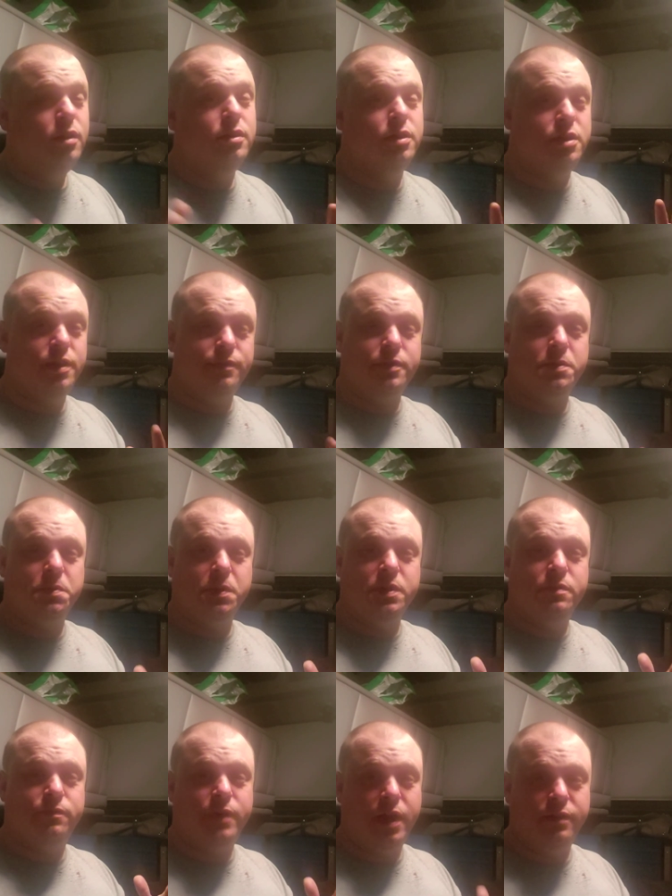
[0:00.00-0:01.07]
the difference between
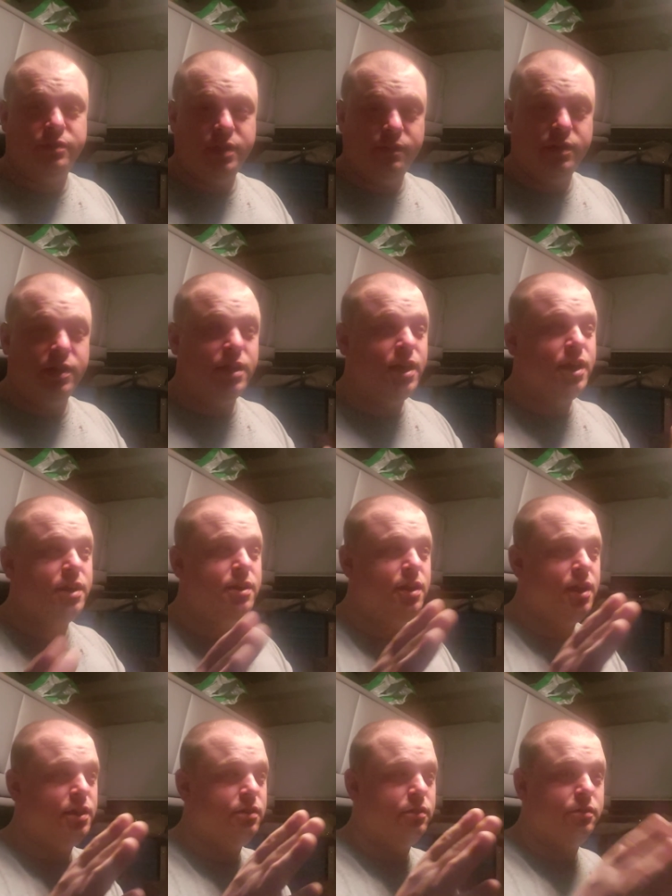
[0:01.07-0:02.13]
the 579
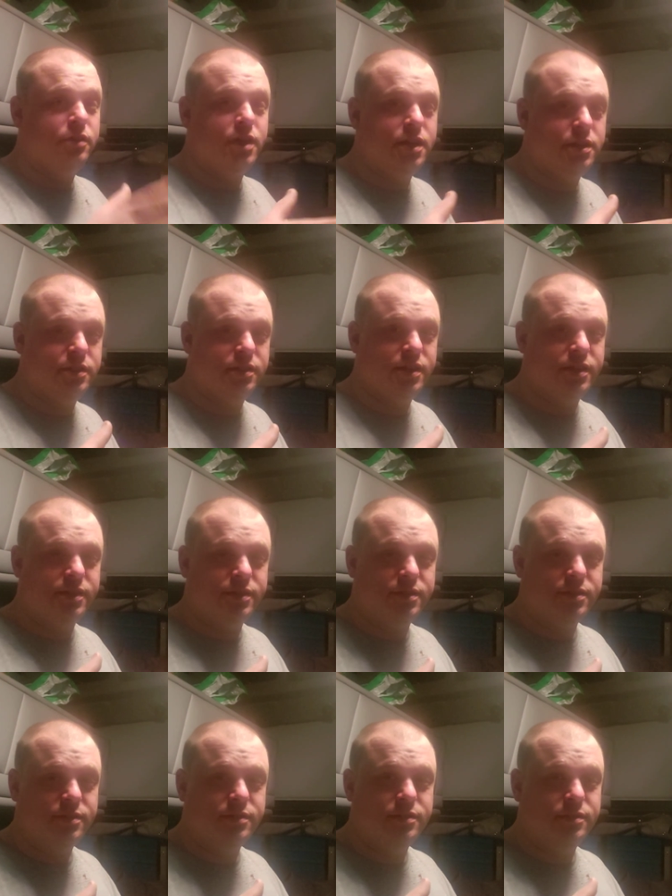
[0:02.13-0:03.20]
and the 386,
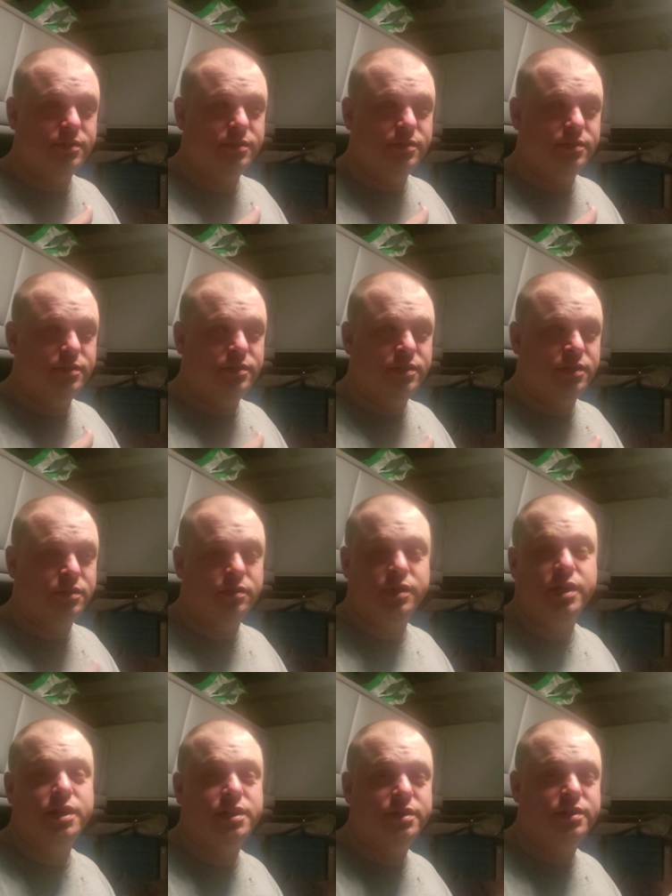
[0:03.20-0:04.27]
the
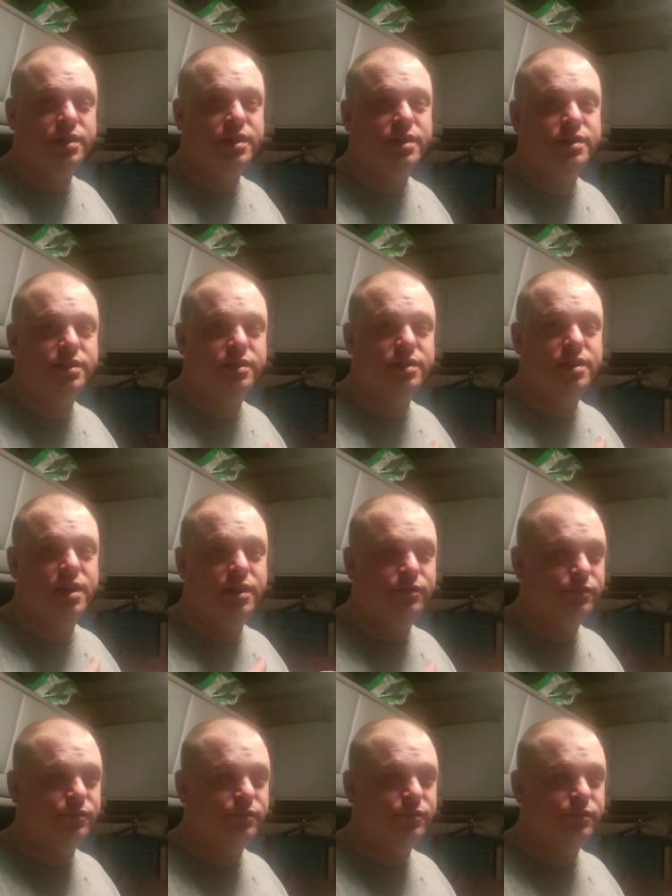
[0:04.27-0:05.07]
386 I